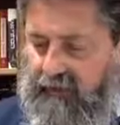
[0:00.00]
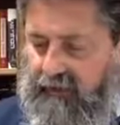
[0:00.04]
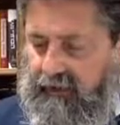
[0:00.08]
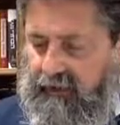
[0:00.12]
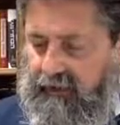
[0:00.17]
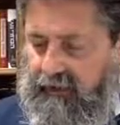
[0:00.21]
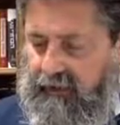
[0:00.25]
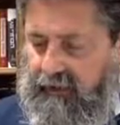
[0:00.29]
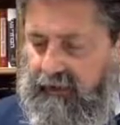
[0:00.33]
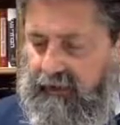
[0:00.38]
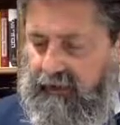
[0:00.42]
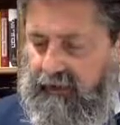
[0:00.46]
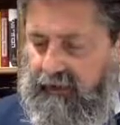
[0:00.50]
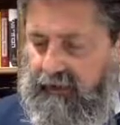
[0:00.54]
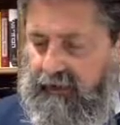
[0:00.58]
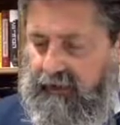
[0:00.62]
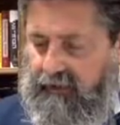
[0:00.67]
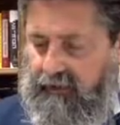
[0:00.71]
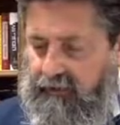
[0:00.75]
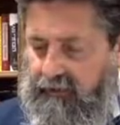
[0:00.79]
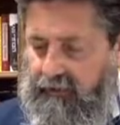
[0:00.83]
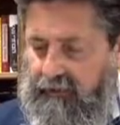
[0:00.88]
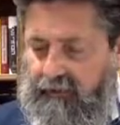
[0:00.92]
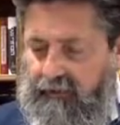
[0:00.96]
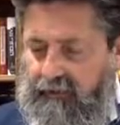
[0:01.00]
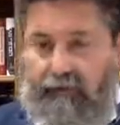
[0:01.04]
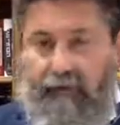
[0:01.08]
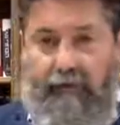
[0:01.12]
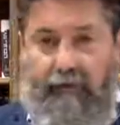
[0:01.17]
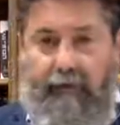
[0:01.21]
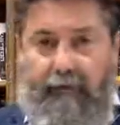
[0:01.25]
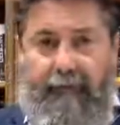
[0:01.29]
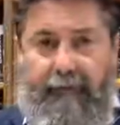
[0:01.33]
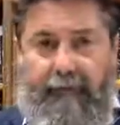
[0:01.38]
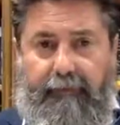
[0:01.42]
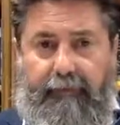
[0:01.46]
and as
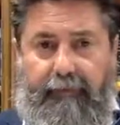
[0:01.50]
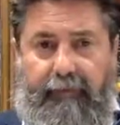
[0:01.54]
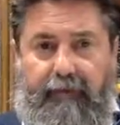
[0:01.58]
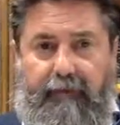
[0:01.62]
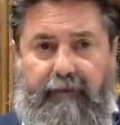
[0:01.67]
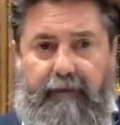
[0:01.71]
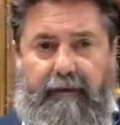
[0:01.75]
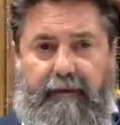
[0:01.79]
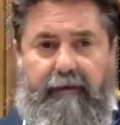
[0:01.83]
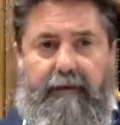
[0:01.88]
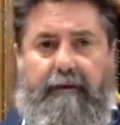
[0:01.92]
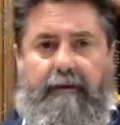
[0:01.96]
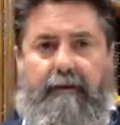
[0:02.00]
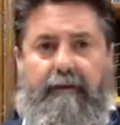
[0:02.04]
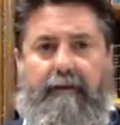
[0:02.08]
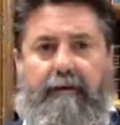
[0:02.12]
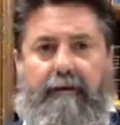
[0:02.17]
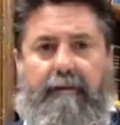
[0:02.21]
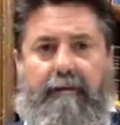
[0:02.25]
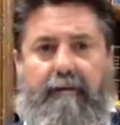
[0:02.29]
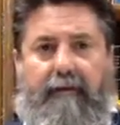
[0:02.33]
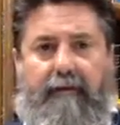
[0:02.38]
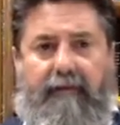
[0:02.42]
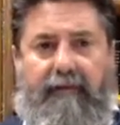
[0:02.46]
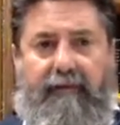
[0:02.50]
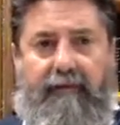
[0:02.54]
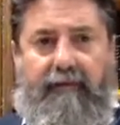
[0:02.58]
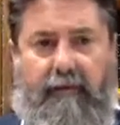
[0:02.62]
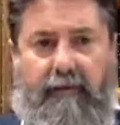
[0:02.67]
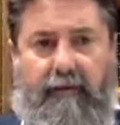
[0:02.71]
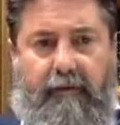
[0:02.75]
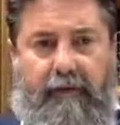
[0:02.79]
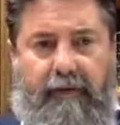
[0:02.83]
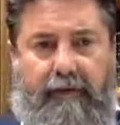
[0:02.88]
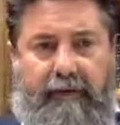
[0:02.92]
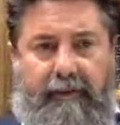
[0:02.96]
usual,
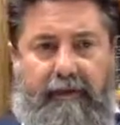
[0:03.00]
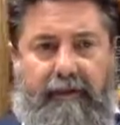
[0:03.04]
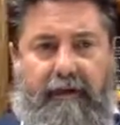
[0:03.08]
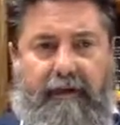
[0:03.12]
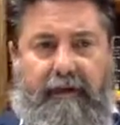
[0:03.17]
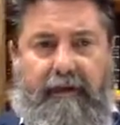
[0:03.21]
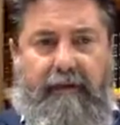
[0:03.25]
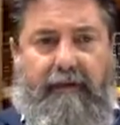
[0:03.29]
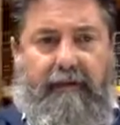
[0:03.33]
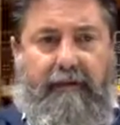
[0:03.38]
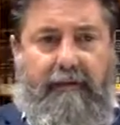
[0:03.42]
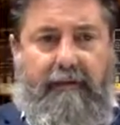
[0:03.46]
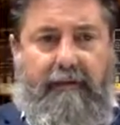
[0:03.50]
before we start,